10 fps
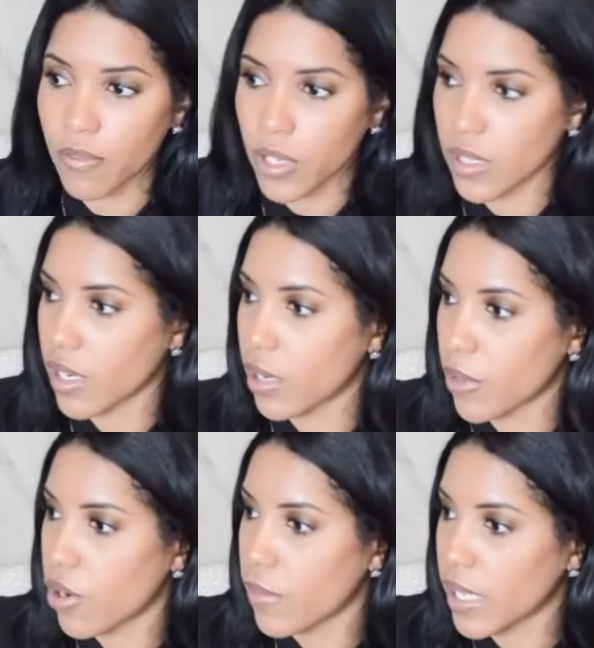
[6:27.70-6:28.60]
front of the
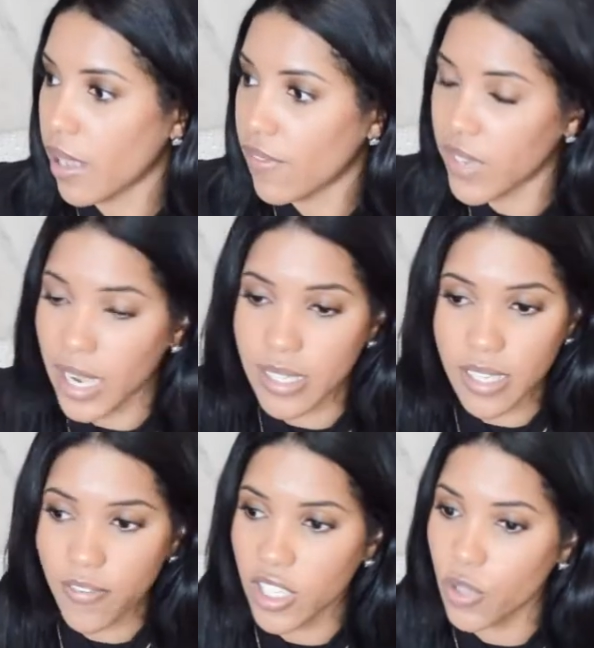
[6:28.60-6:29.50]
camera all my life. Like, I
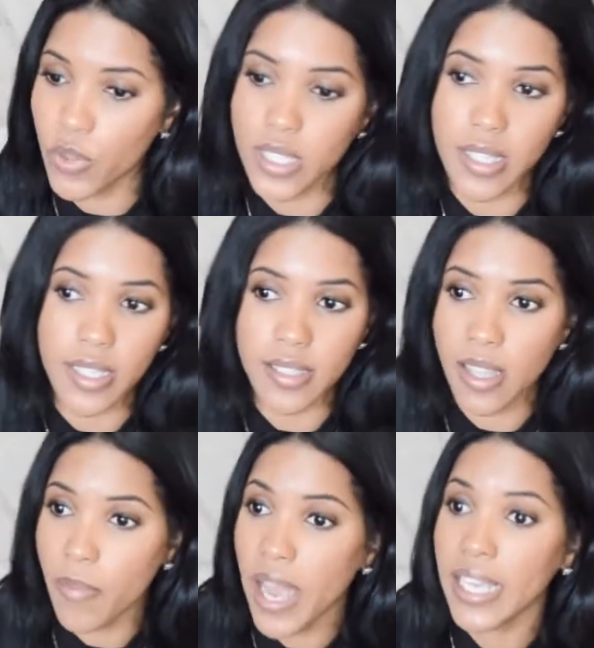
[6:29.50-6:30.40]
definitely want to take a
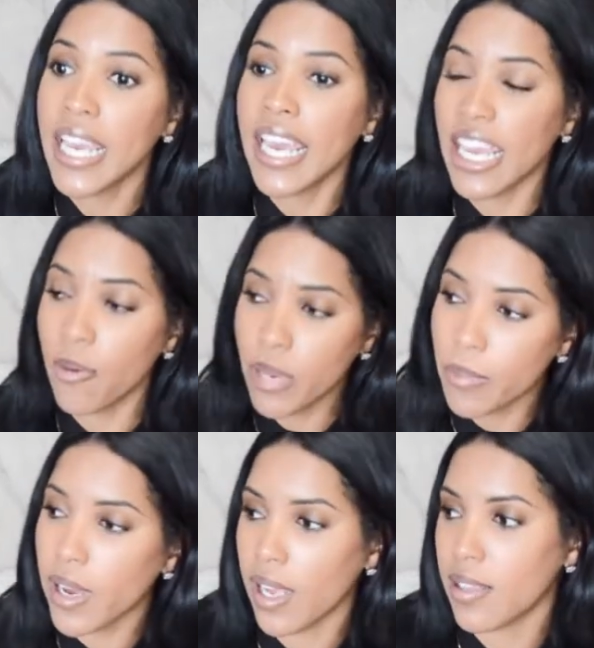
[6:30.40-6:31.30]
step back and be
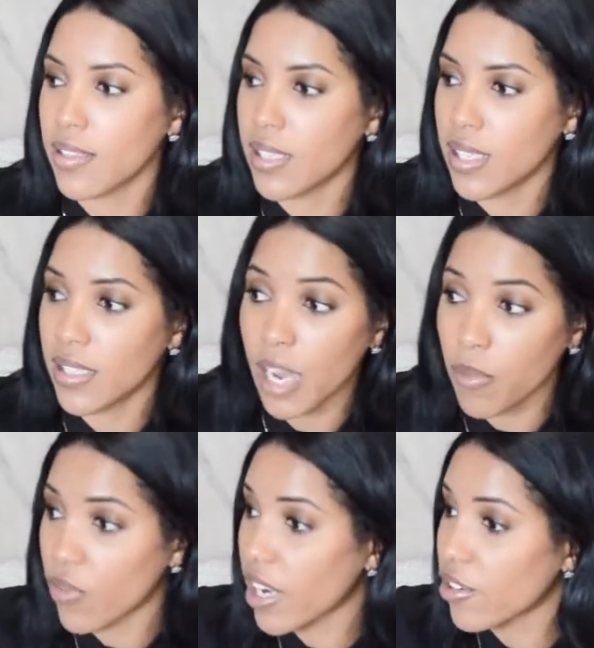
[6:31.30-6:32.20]
behind the scenes. I'm
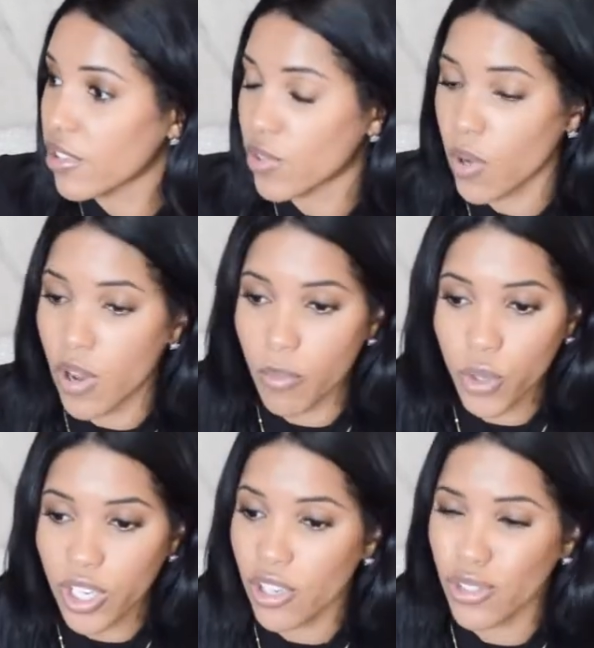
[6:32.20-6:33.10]
a writer as well. I'm
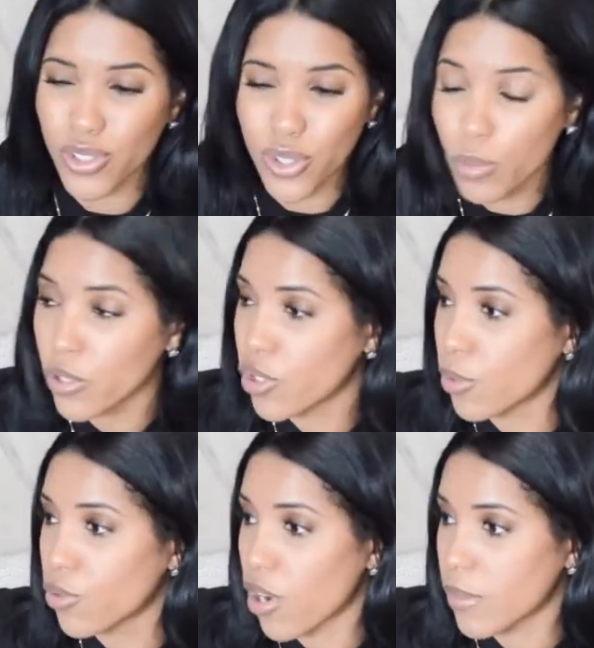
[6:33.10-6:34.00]
working on a super
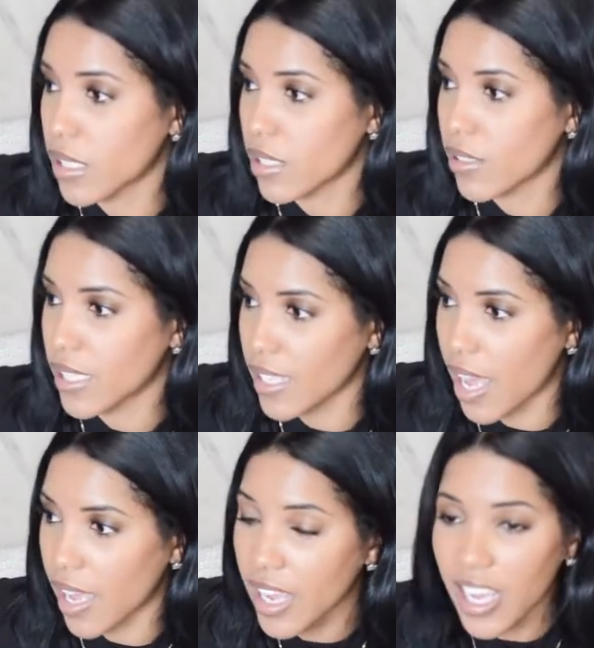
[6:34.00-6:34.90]
dope drama series
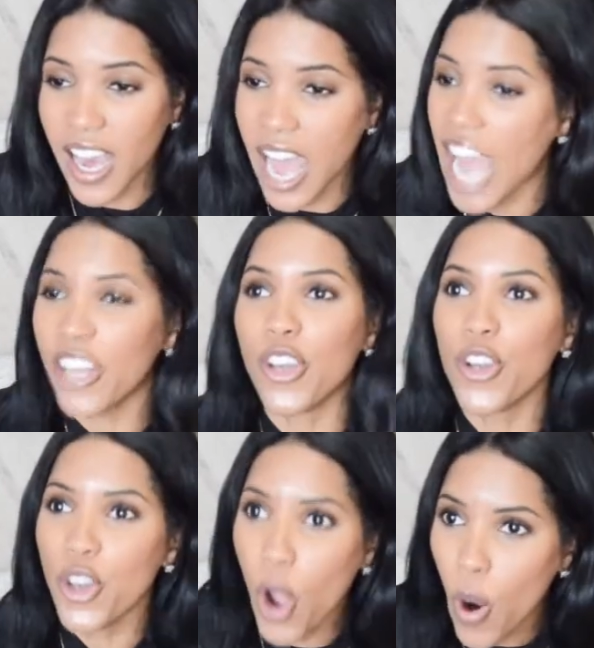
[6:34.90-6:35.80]
that I
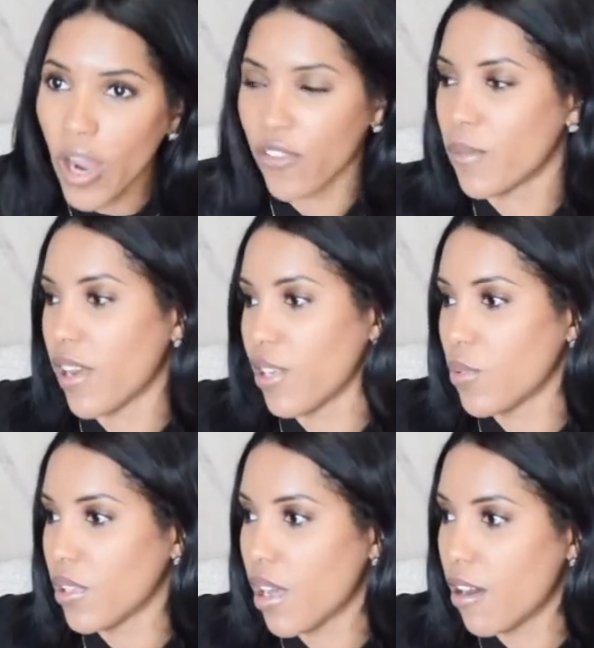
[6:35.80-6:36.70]
know everybody
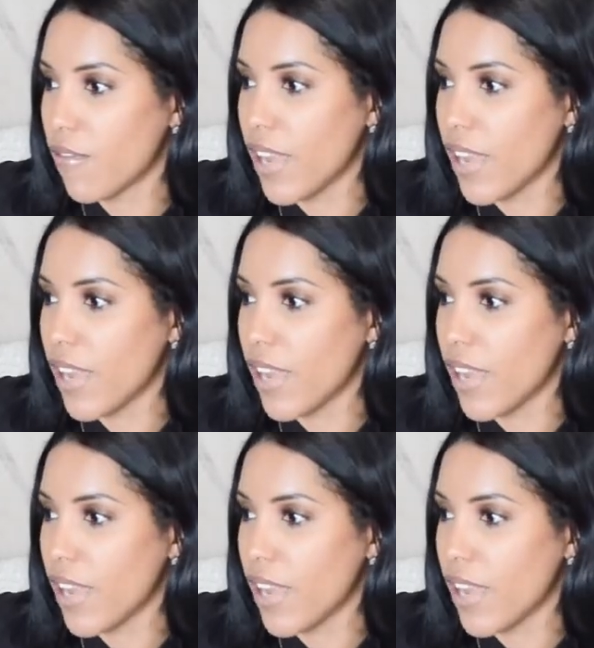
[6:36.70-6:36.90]
will love